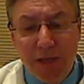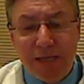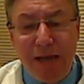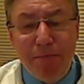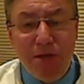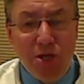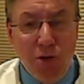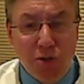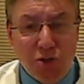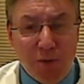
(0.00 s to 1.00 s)
can be
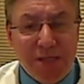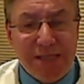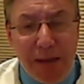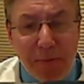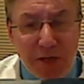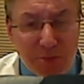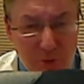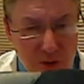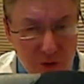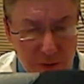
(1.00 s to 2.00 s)
used to establish
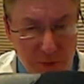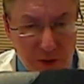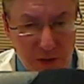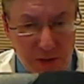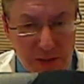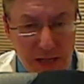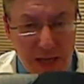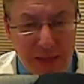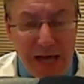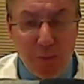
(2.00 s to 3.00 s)
prescriptions
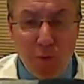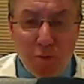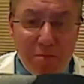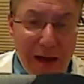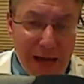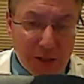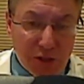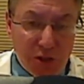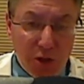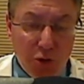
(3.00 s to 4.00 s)
that will
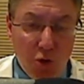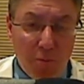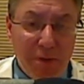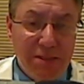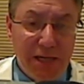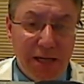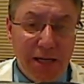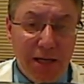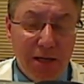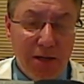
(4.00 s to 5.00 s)
match your
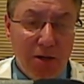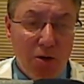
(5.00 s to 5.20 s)
particular